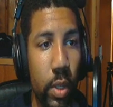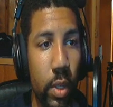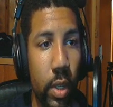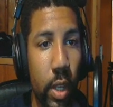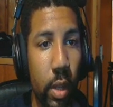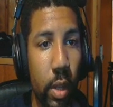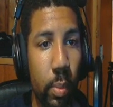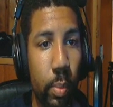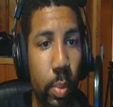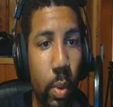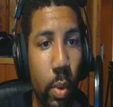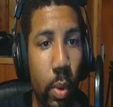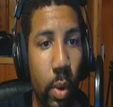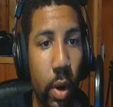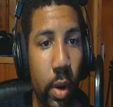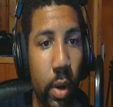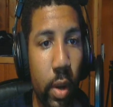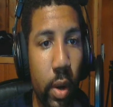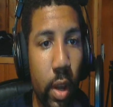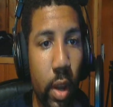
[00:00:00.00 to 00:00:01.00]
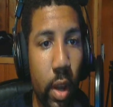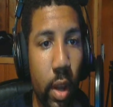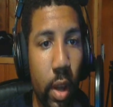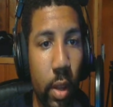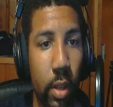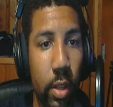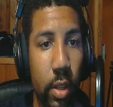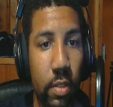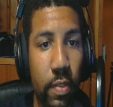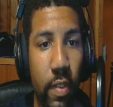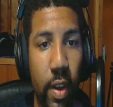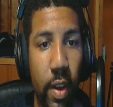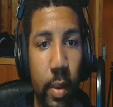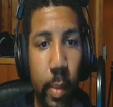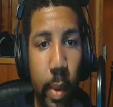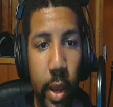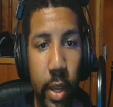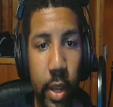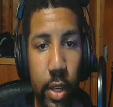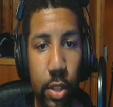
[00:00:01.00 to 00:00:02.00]
to import, uh, let's find
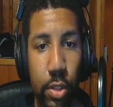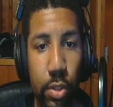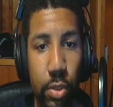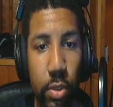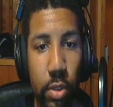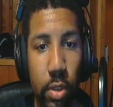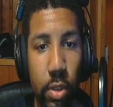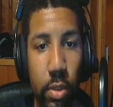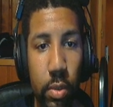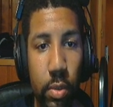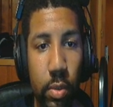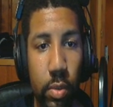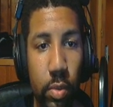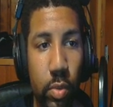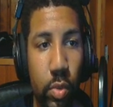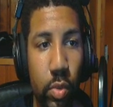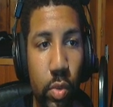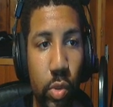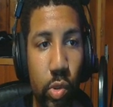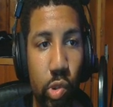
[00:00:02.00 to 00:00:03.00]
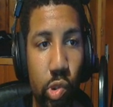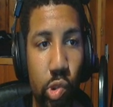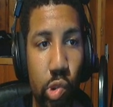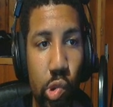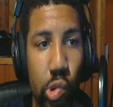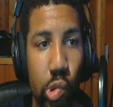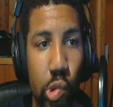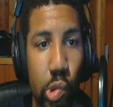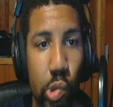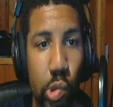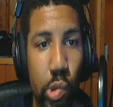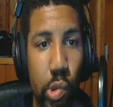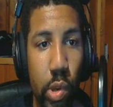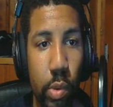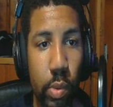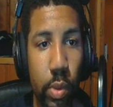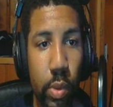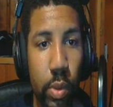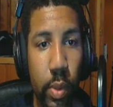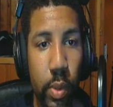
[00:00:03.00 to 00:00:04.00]
my intro. I
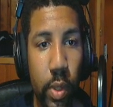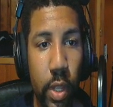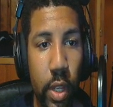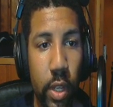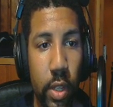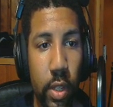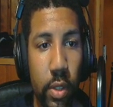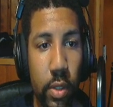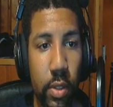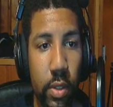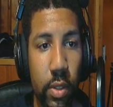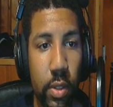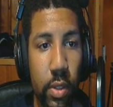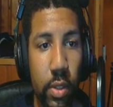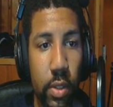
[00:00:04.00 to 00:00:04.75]
wonder where that is.